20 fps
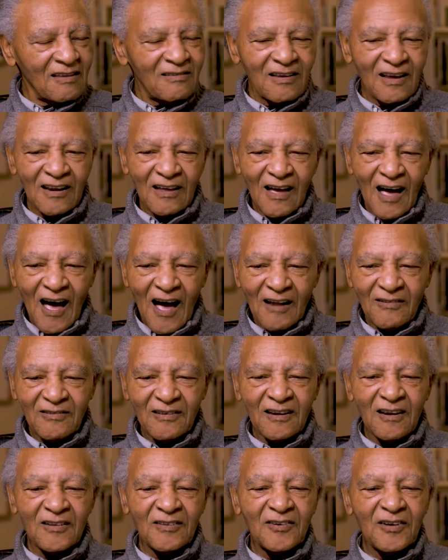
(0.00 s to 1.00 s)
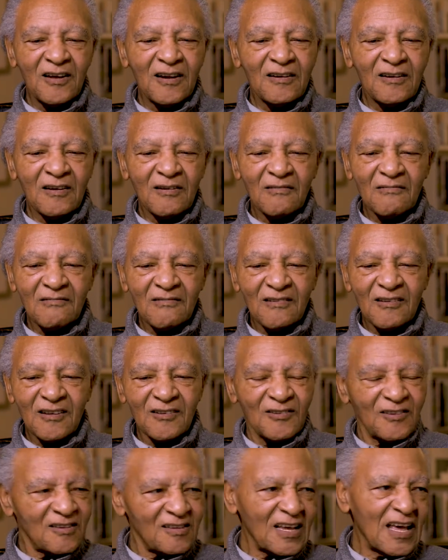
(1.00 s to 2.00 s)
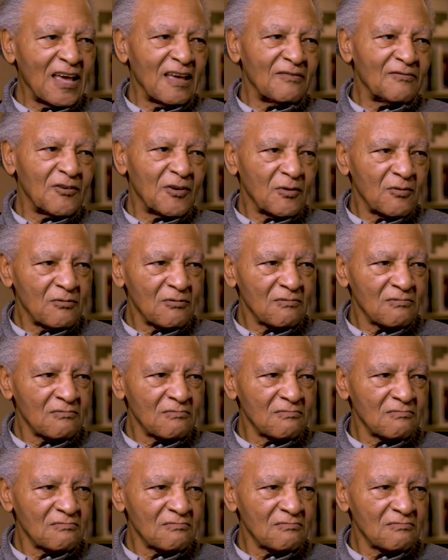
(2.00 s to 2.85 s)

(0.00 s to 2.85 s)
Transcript: He said, God sent us here to, to save you.